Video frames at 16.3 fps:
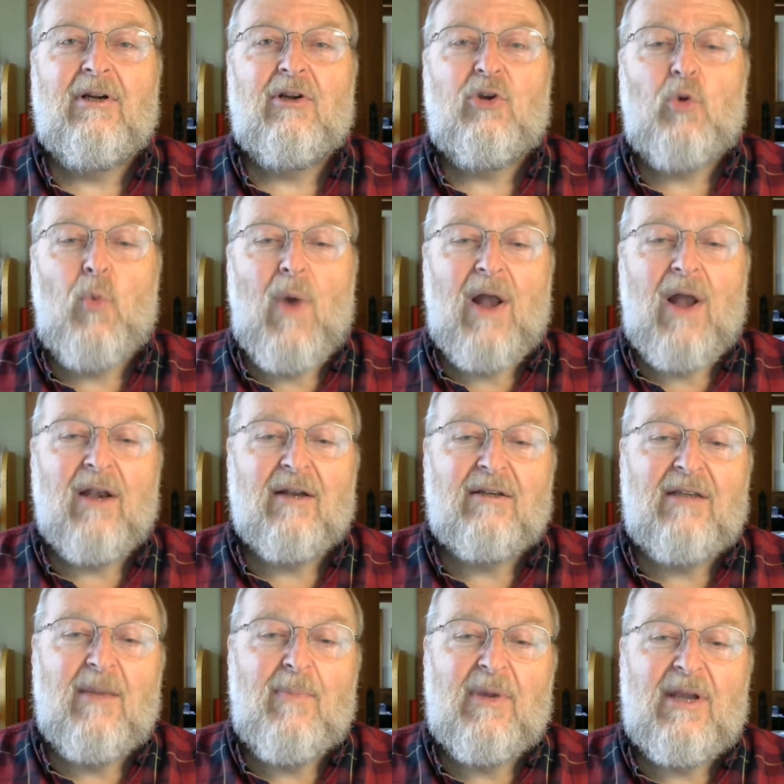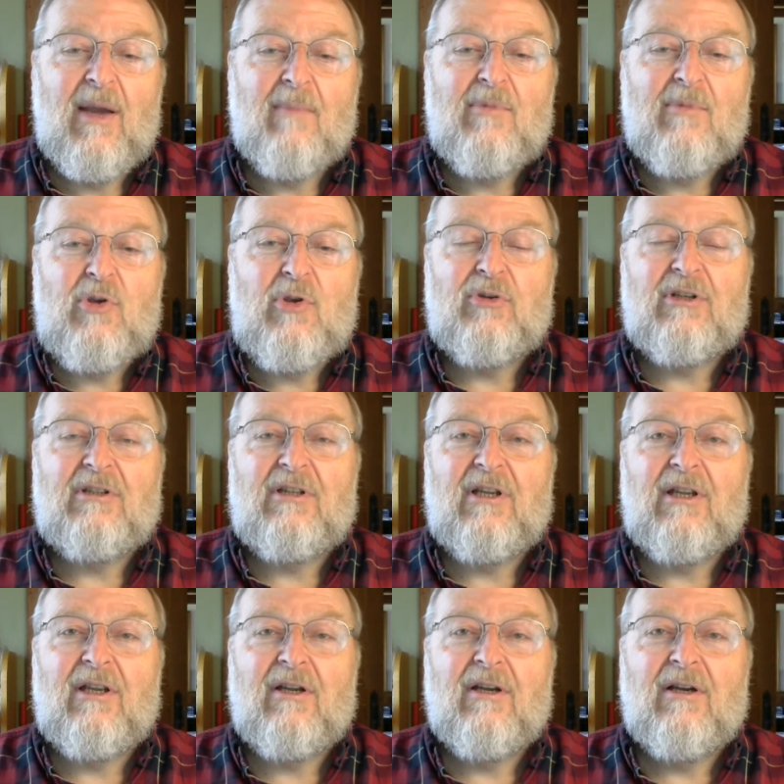Duality become
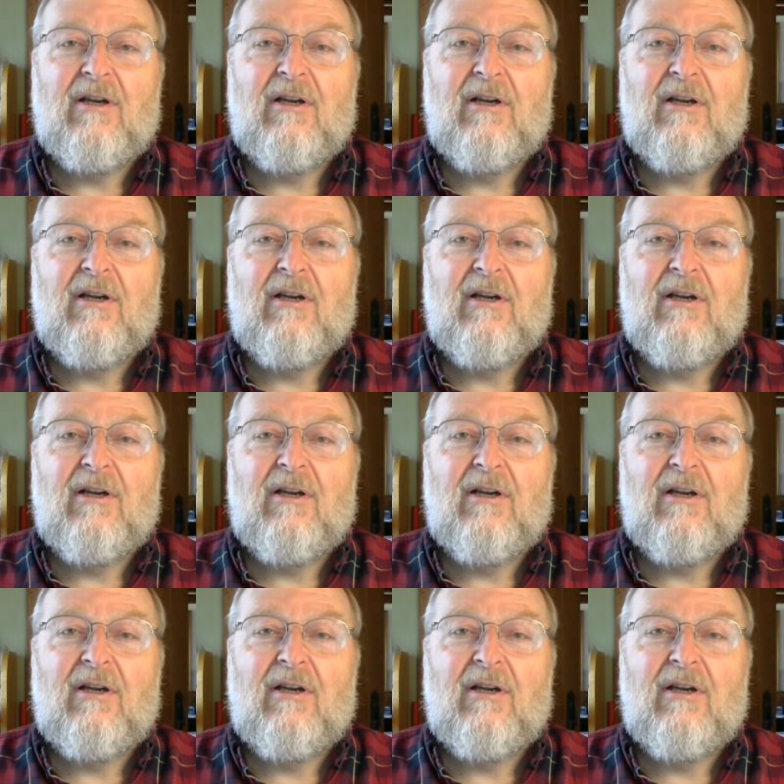unity.